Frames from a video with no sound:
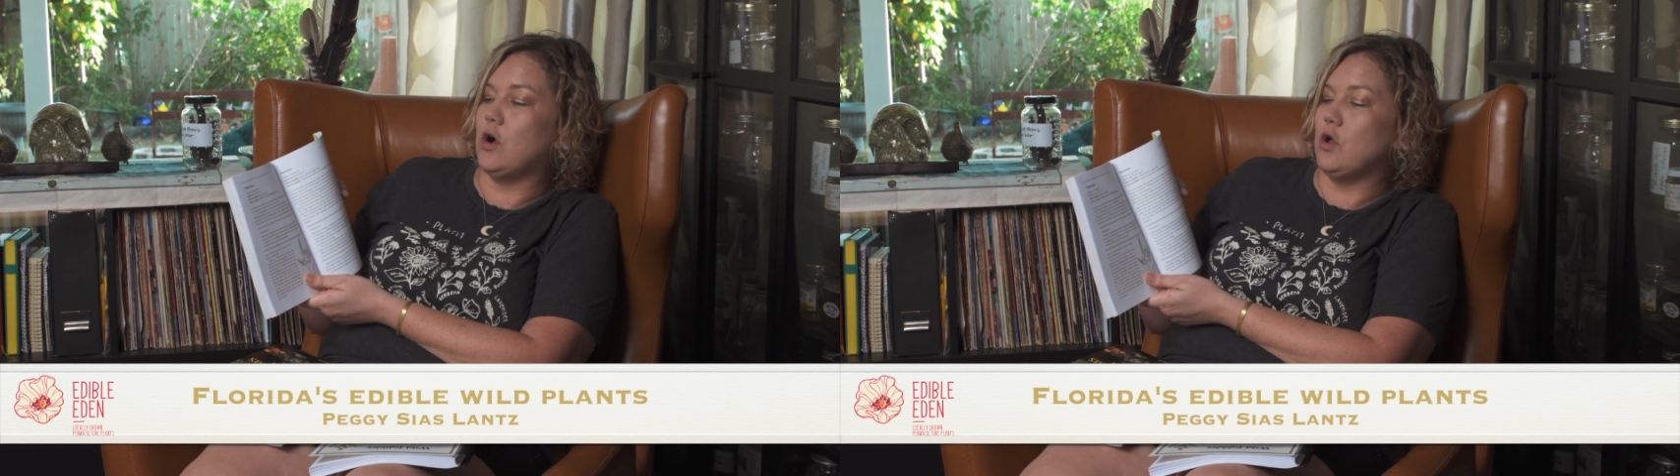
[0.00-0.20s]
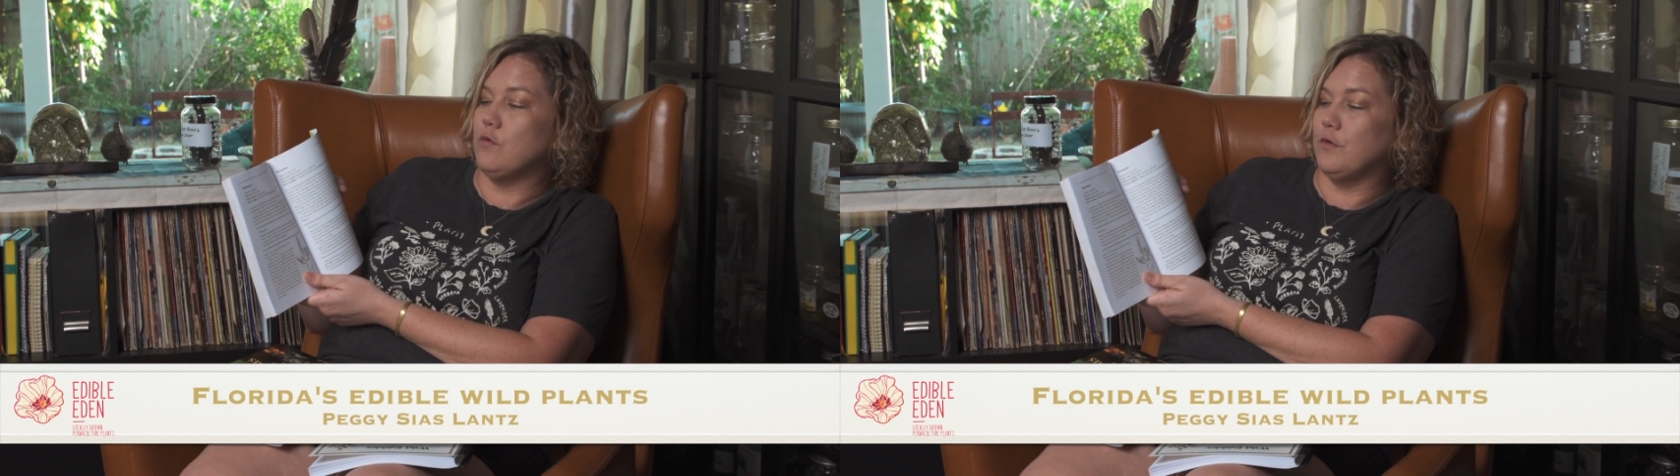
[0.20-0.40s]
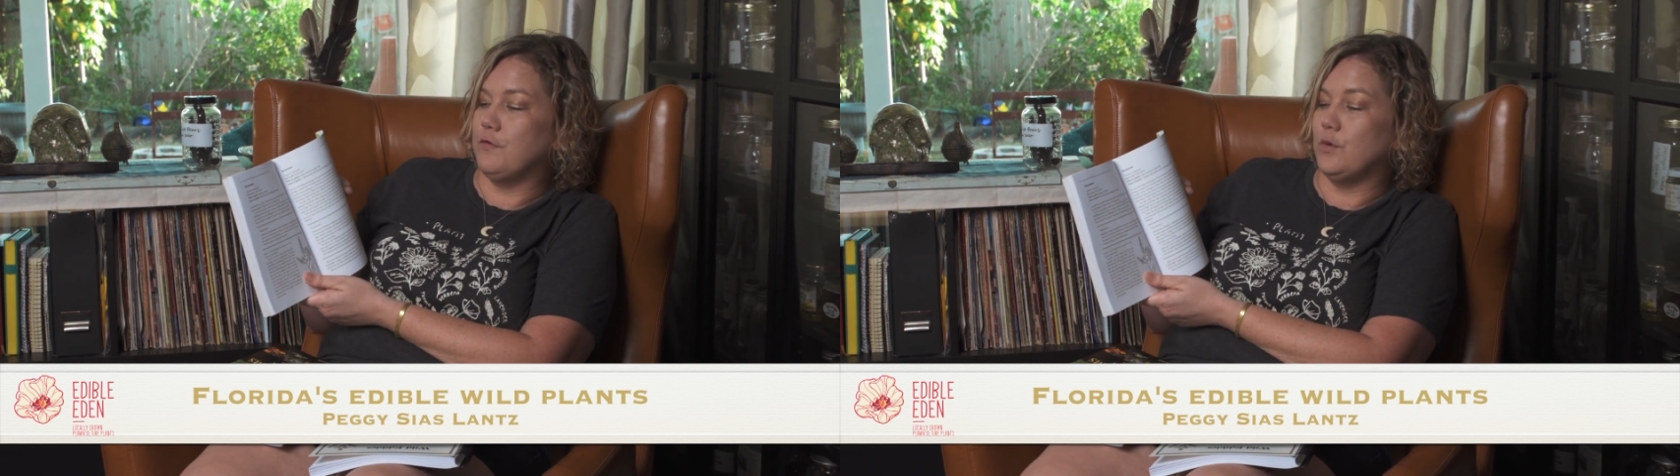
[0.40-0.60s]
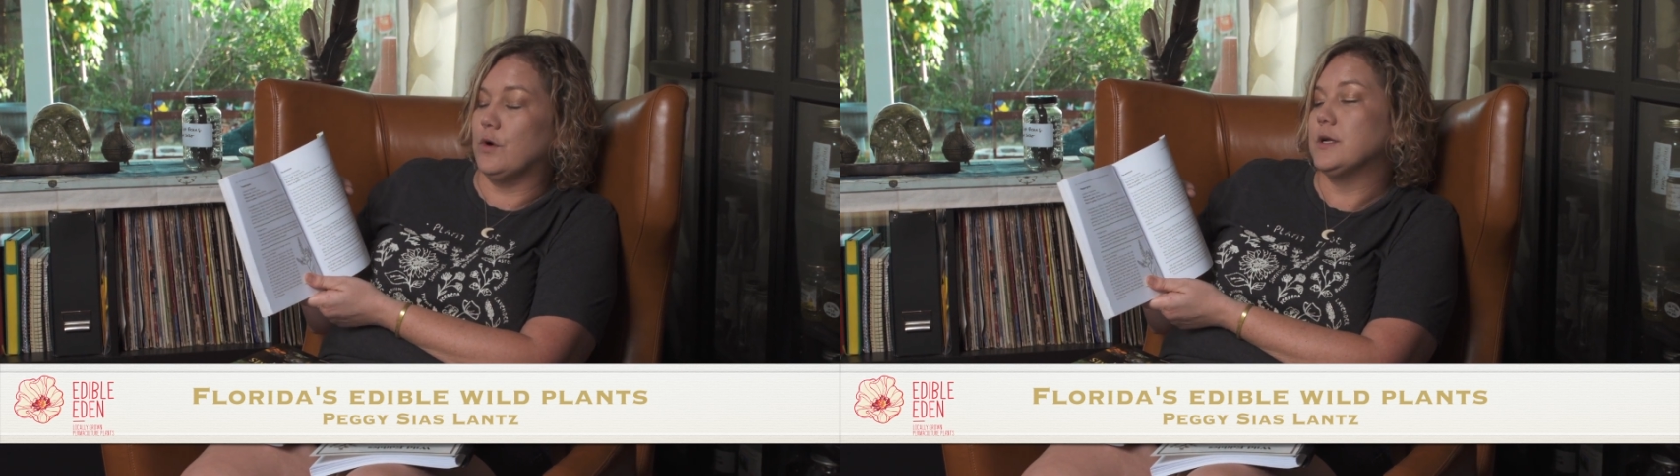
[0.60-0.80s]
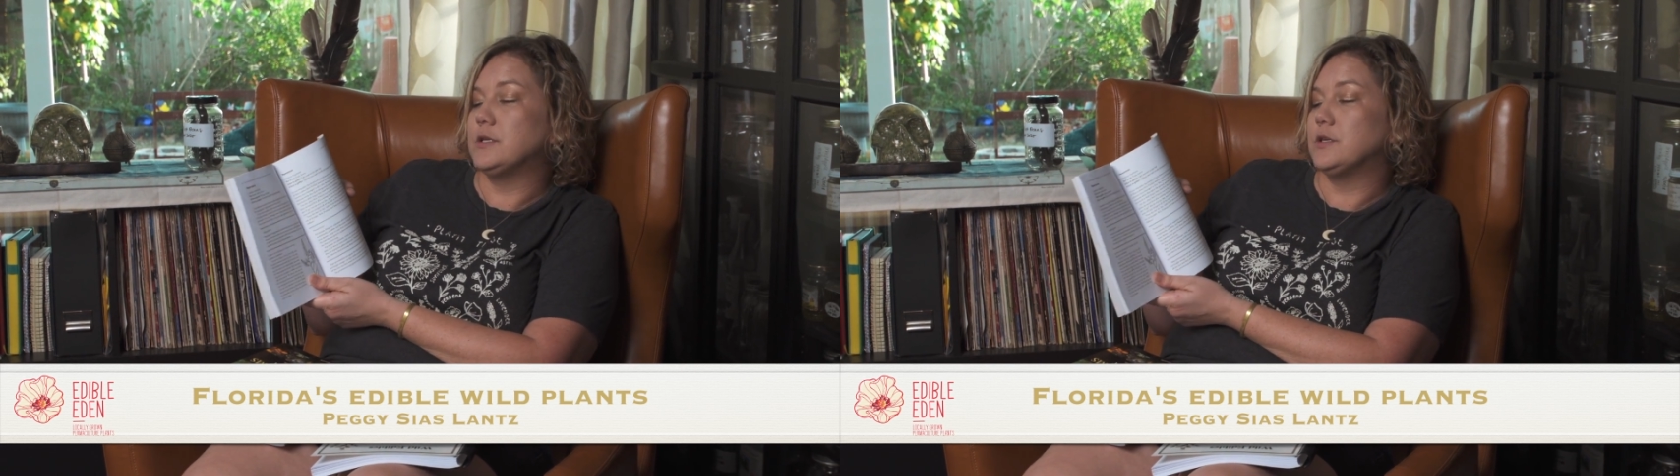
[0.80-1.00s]
all over
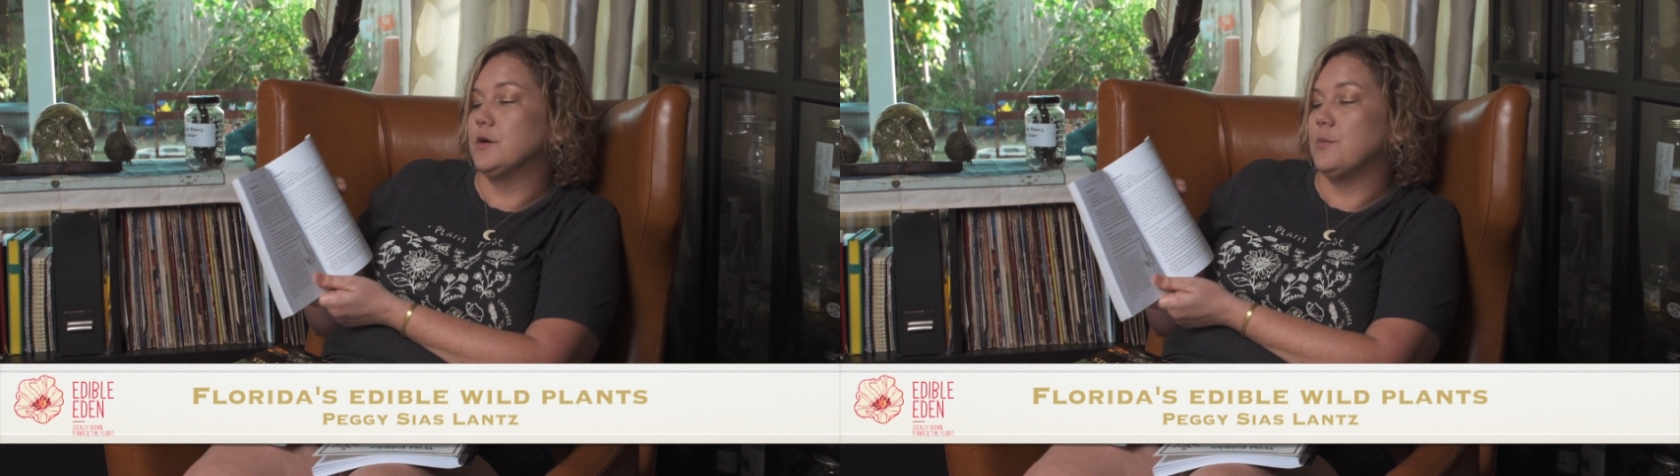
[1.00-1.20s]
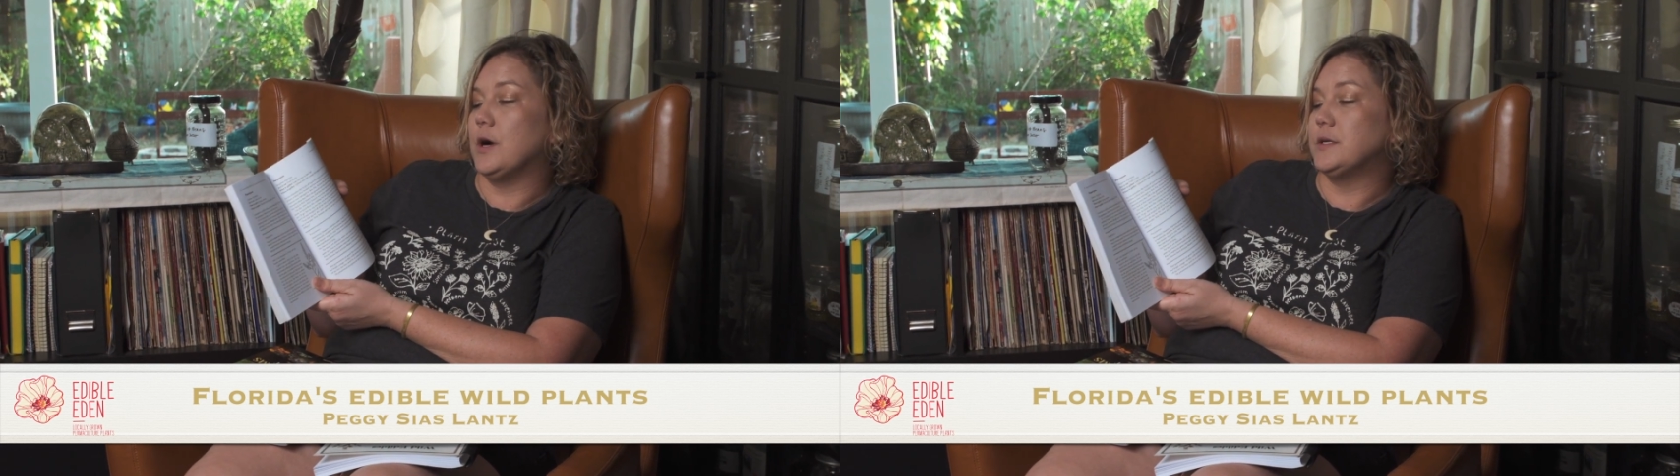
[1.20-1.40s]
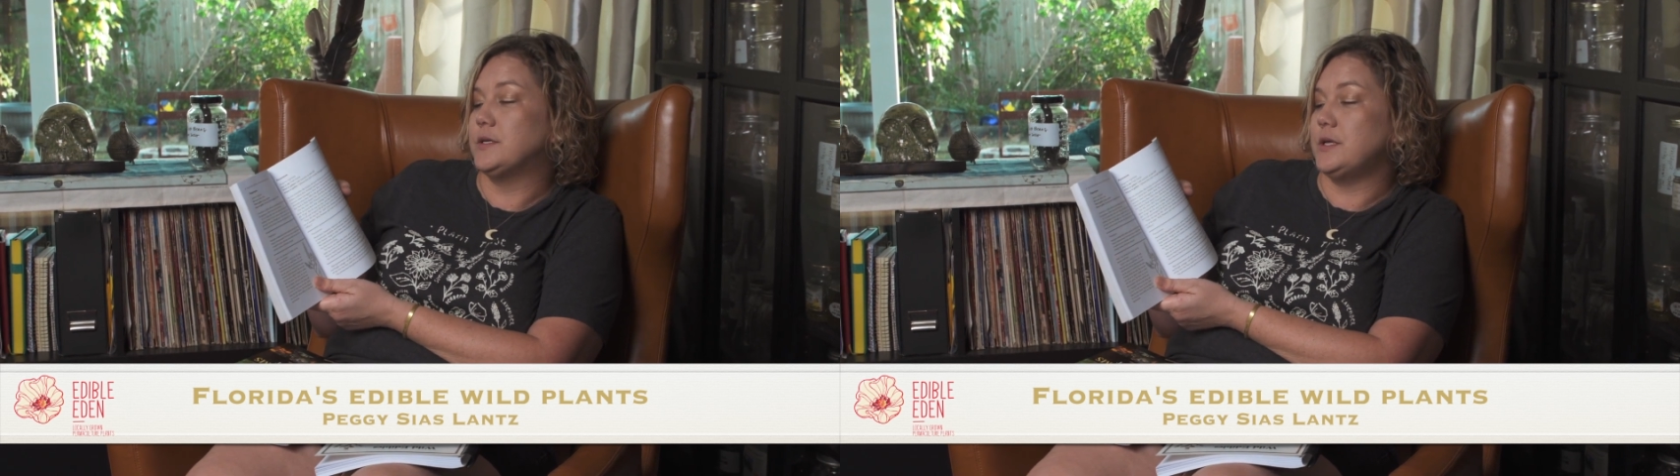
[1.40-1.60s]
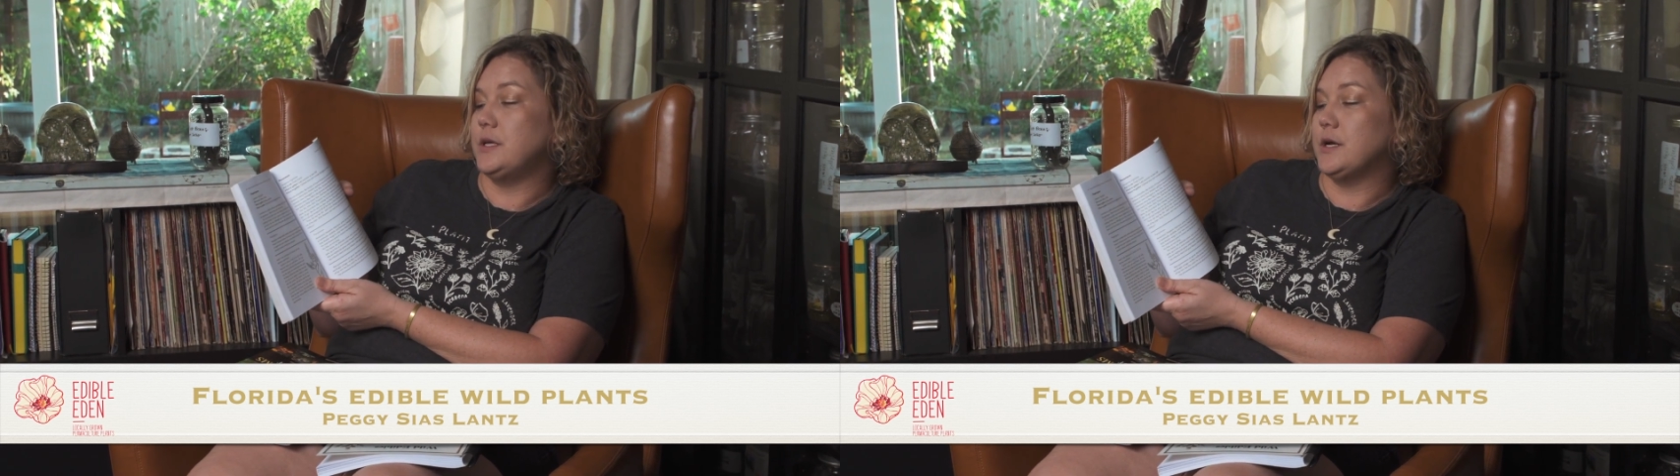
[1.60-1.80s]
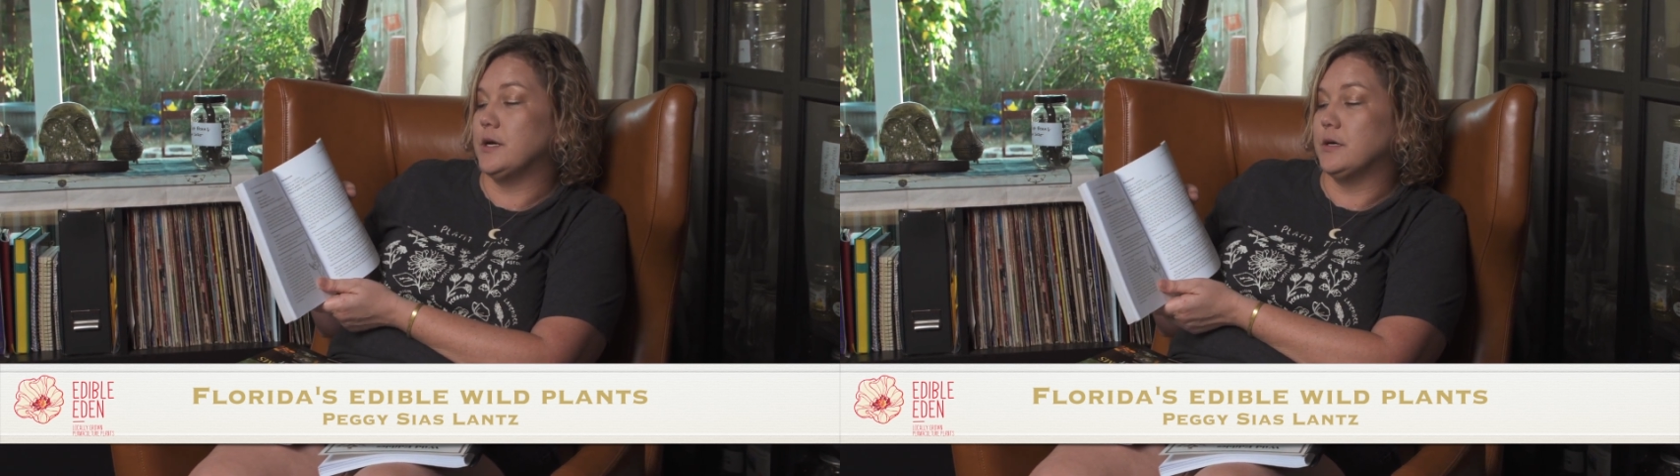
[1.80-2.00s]
Florida certain parts of the
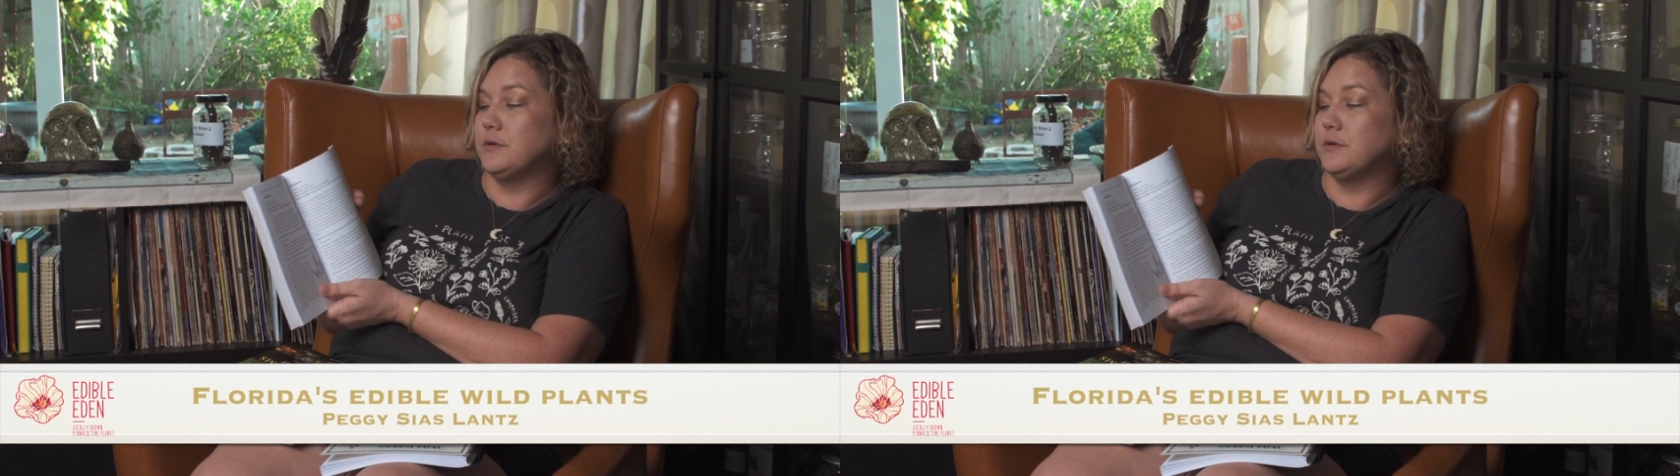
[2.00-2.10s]
year.